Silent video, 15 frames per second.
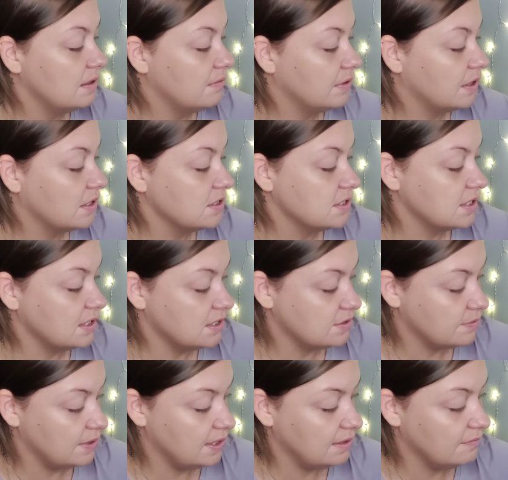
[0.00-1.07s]
in regards to
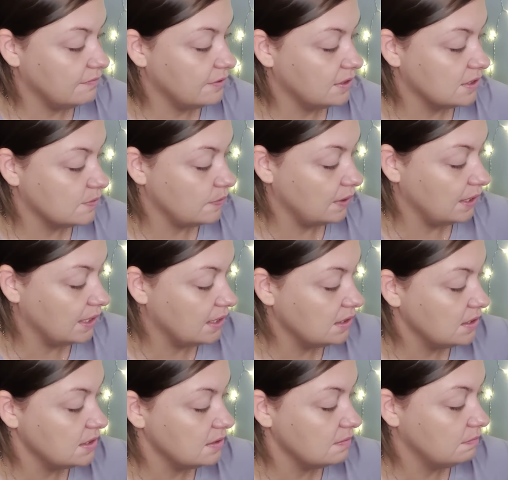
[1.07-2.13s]
this reading for this
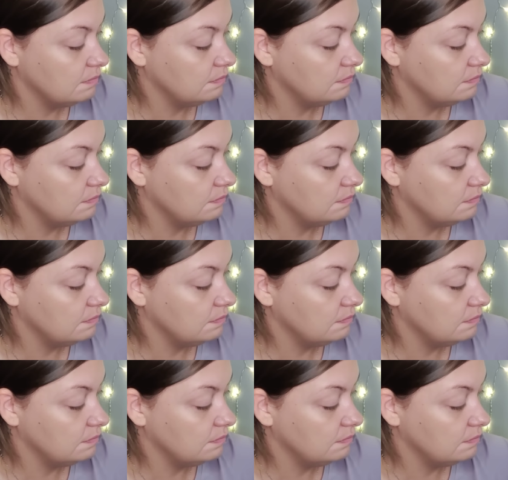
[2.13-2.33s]
weekend?